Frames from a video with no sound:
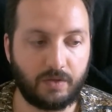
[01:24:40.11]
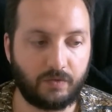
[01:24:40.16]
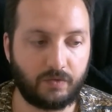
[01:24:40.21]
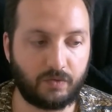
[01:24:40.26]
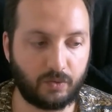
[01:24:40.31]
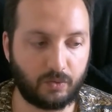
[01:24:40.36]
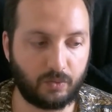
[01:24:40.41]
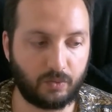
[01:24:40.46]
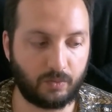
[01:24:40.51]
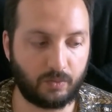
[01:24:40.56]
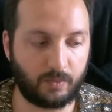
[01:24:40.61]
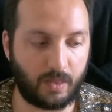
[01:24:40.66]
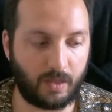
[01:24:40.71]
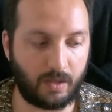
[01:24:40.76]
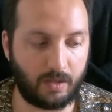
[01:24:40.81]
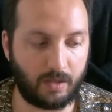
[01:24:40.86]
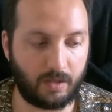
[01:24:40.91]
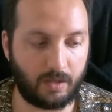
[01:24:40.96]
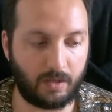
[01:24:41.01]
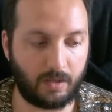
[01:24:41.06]
So
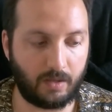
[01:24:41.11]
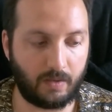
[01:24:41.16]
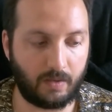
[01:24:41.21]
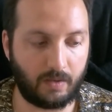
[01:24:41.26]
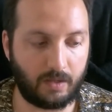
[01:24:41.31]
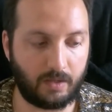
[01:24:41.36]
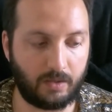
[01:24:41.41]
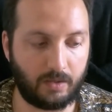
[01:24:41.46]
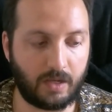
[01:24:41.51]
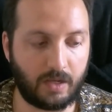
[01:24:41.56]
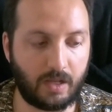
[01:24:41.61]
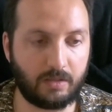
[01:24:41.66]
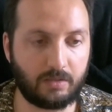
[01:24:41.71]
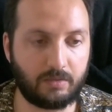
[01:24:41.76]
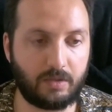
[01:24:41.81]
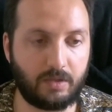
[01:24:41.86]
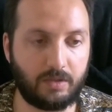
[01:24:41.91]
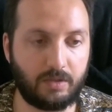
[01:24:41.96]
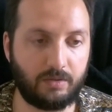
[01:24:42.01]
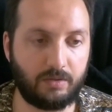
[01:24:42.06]
uh, in
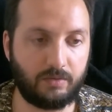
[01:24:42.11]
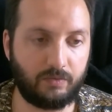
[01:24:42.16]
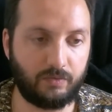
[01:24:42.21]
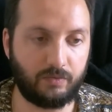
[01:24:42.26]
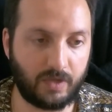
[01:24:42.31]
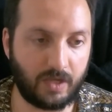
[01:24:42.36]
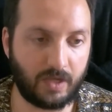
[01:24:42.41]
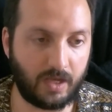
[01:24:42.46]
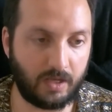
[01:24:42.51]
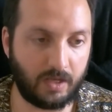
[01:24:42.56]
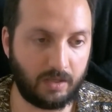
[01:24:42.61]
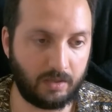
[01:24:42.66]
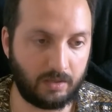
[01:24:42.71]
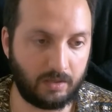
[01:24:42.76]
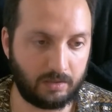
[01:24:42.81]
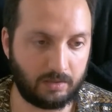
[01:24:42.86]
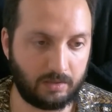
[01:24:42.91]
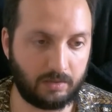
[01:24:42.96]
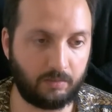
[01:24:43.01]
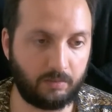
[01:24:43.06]
Algorand today,